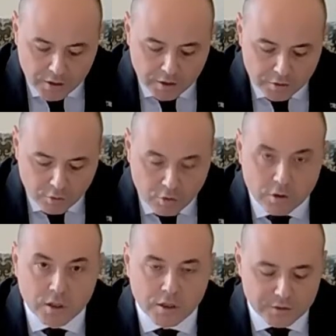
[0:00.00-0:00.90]
and
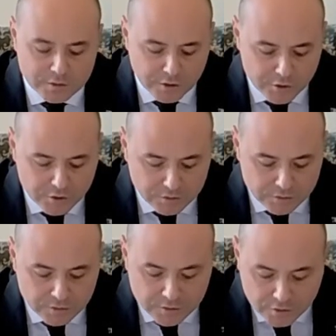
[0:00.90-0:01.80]
organizations
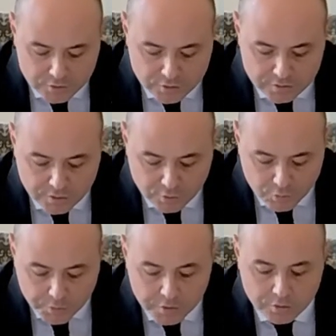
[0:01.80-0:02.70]
such as the
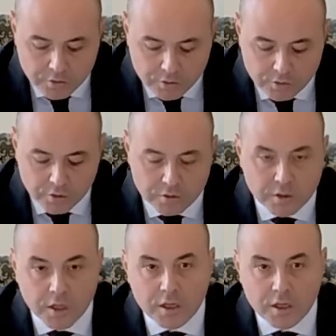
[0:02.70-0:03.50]
European Union,